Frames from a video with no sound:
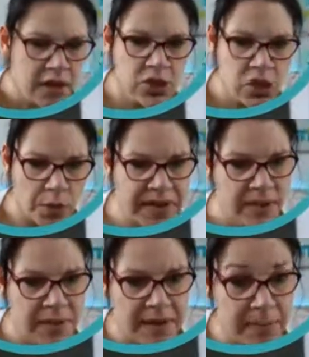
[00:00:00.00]

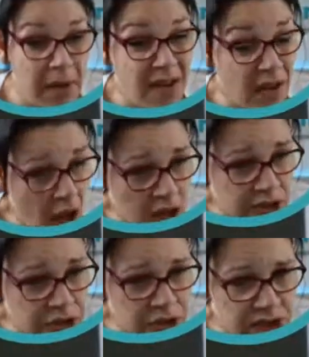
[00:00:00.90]
topics that people might have
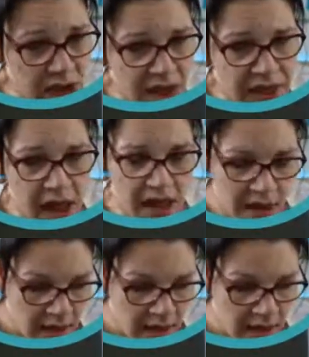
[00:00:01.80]
asked you to cover,